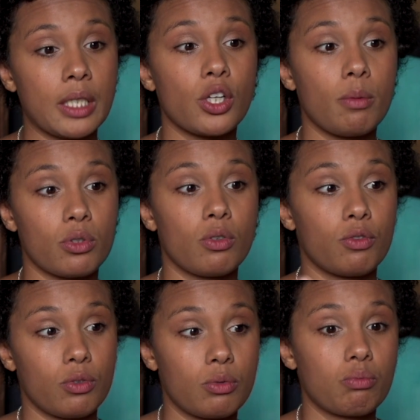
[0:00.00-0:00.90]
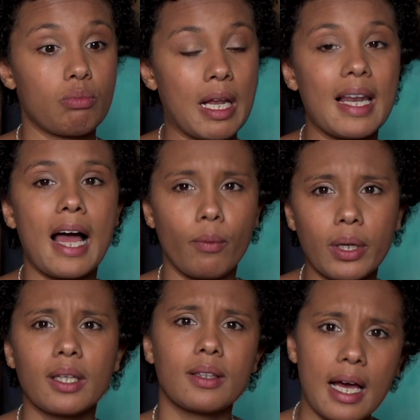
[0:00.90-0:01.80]
terms of
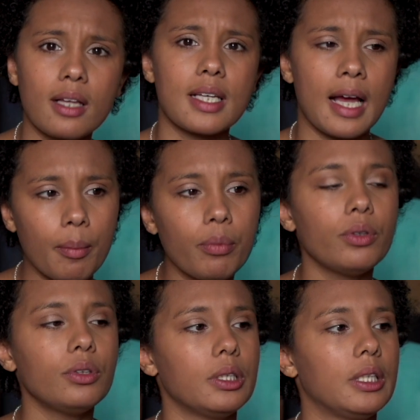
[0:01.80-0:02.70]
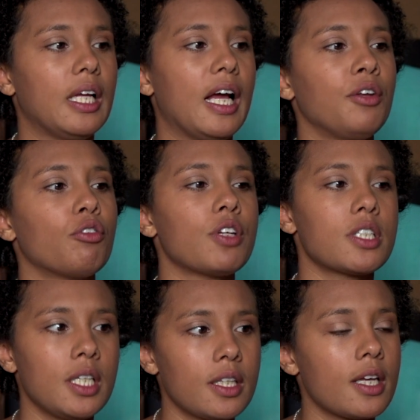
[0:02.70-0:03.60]
allowing that to happen, and
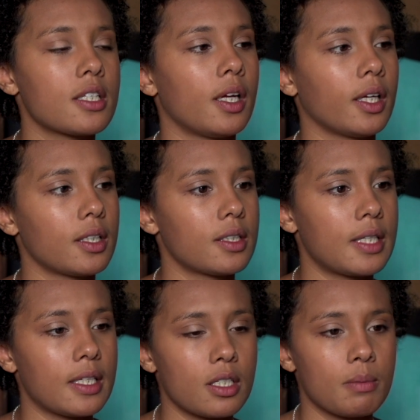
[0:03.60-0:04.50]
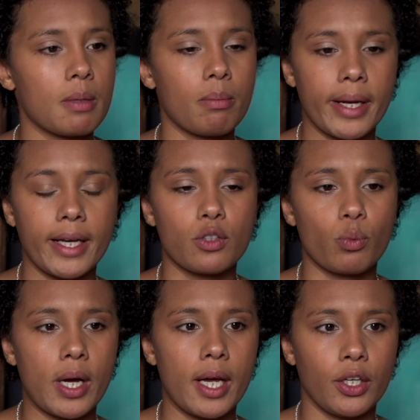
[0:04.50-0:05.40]
obviously there's like systems in place
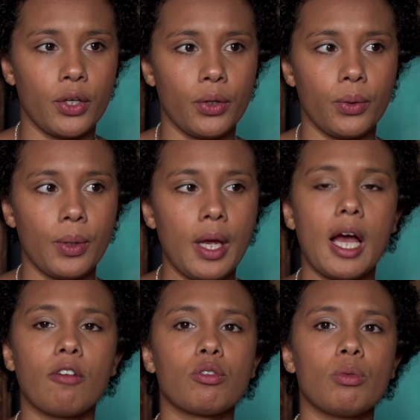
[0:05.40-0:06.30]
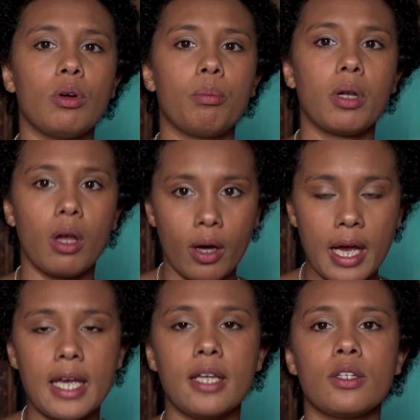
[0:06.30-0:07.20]
where you have to
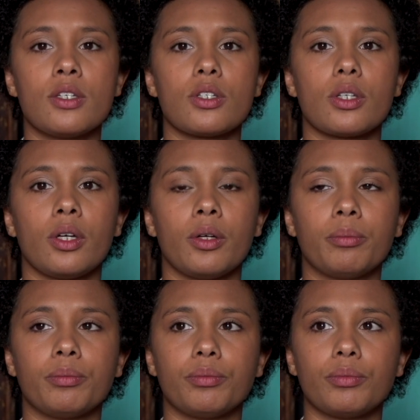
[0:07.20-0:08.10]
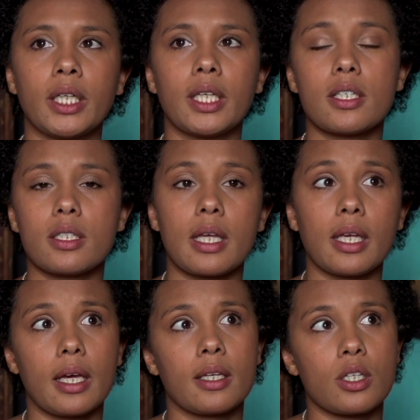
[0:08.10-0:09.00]
apply, and I guess
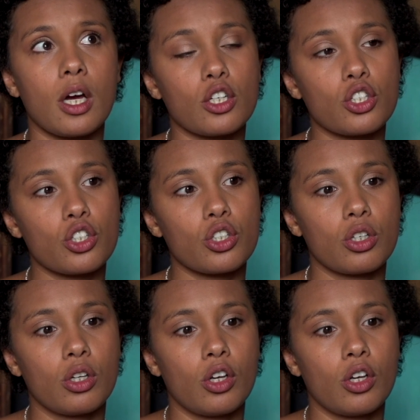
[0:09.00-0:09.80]
they get in touch